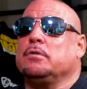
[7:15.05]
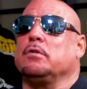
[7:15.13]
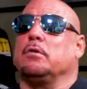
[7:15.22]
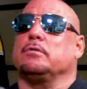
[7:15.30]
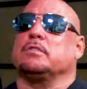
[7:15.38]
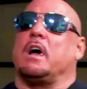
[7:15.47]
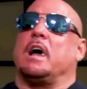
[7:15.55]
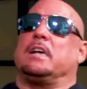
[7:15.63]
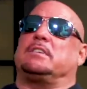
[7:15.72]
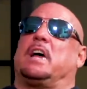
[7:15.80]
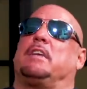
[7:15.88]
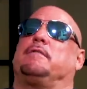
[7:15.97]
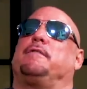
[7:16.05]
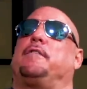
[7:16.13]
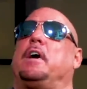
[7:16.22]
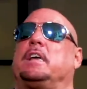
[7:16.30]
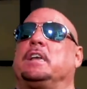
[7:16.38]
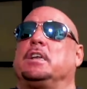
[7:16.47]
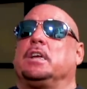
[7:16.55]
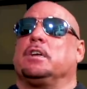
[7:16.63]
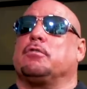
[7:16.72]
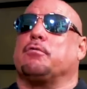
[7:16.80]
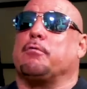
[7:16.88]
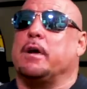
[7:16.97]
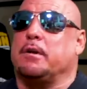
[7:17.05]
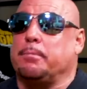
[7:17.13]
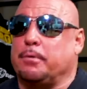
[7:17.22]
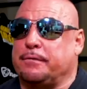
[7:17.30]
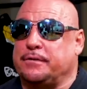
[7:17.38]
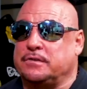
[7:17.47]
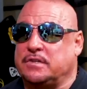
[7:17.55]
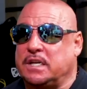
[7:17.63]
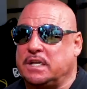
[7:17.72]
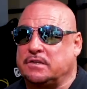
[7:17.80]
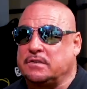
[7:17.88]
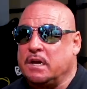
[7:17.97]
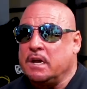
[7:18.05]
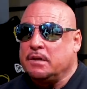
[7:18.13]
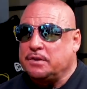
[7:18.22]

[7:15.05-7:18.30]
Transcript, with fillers: those guys had incredible physiques.